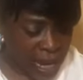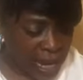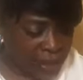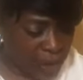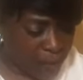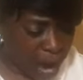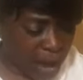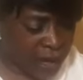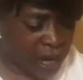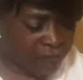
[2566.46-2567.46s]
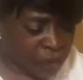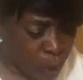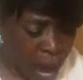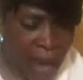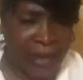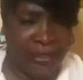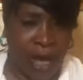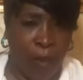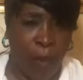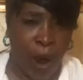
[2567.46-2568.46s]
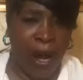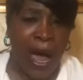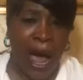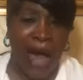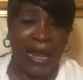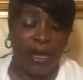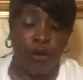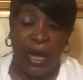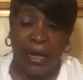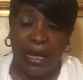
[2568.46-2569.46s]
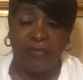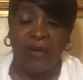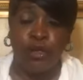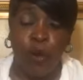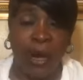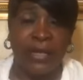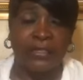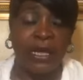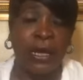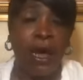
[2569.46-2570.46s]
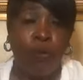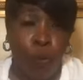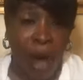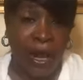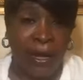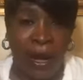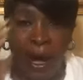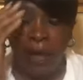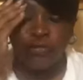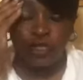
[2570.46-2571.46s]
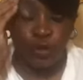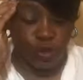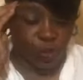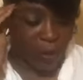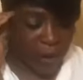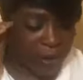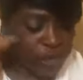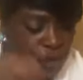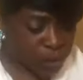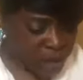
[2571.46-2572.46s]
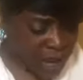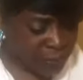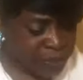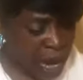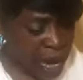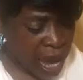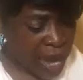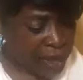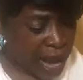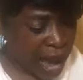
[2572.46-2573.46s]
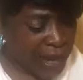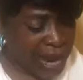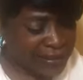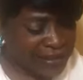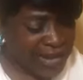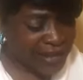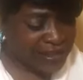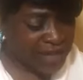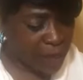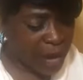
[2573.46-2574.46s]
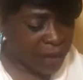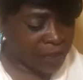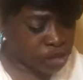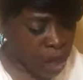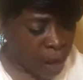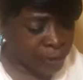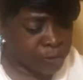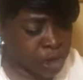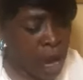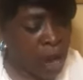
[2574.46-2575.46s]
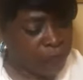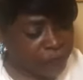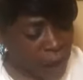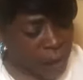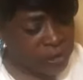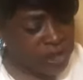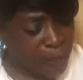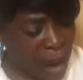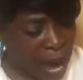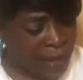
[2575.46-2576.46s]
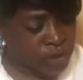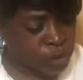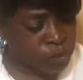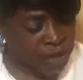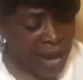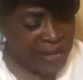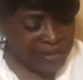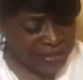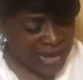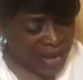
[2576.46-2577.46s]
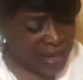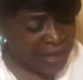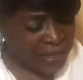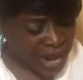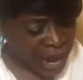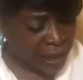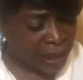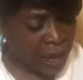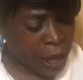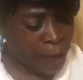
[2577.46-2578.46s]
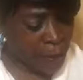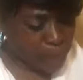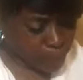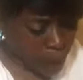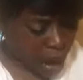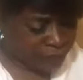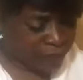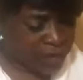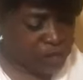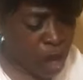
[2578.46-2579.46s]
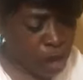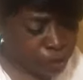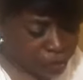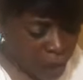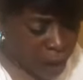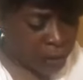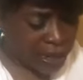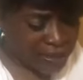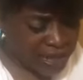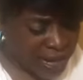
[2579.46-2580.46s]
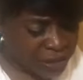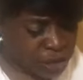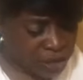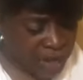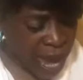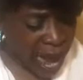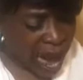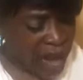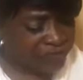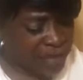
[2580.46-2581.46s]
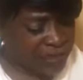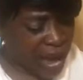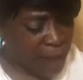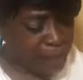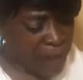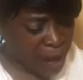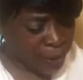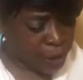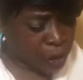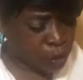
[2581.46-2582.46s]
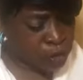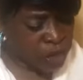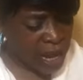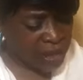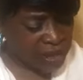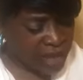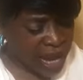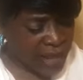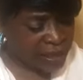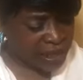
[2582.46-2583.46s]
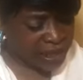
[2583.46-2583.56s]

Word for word: in the body of Christ. Come on. Hallelujah. Even unity when it comes to spiritual gifts. And God has set some in the church. First apostles, secondarily prophets, Thirdly, teachers. After that, miracles. Then the